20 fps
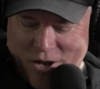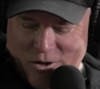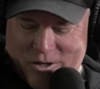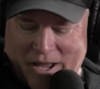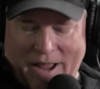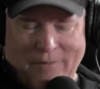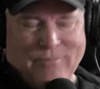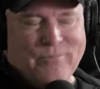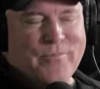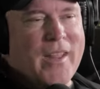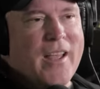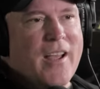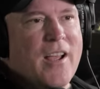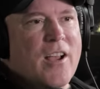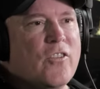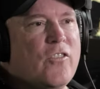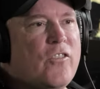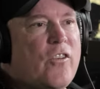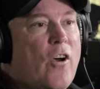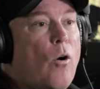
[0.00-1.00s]
Okay,
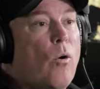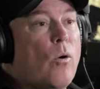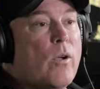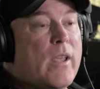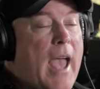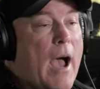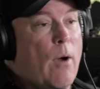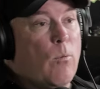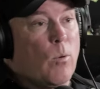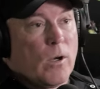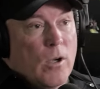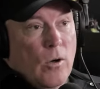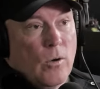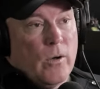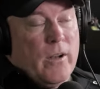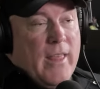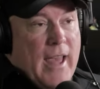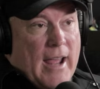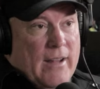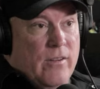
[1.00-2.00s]
so yeah, we're
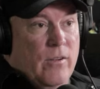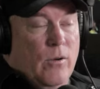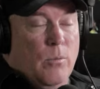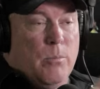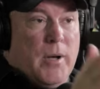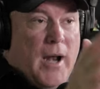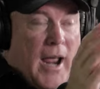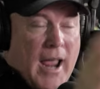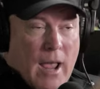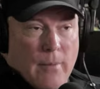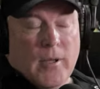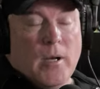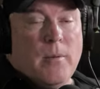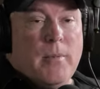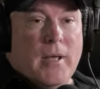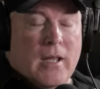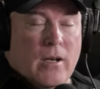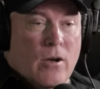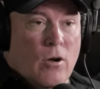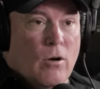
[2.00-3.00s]
going to that too. But I am gonna
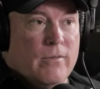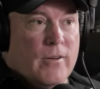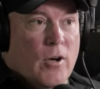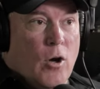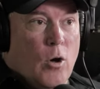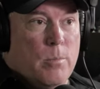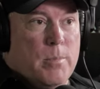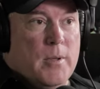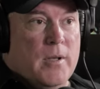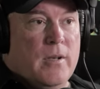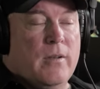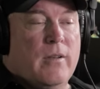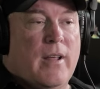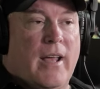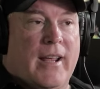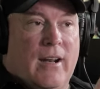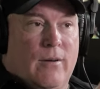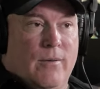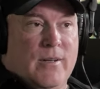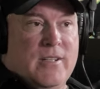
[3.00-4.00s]
be at Nova Open.
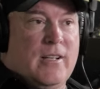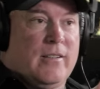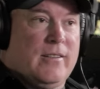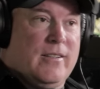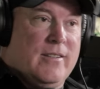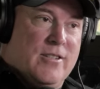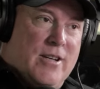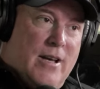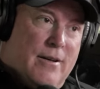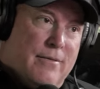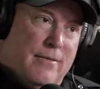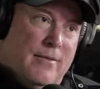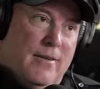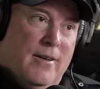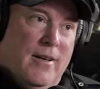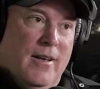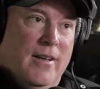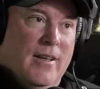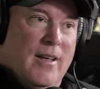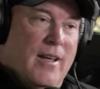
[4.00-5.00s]
I gotta reach out to Jeff.
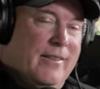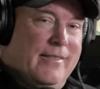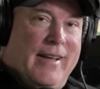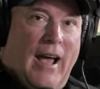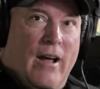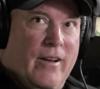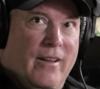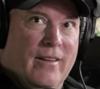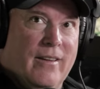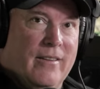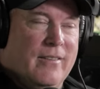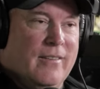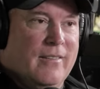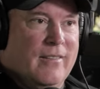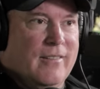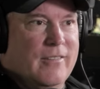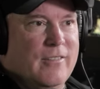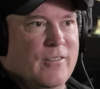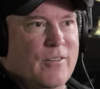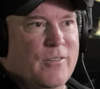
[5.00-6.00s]
I doubt he listens to
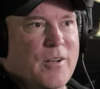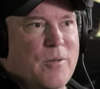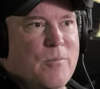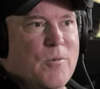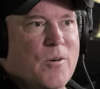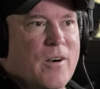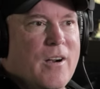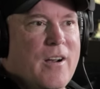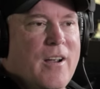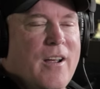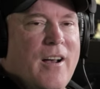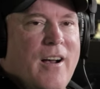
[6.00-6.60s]
the show anymore.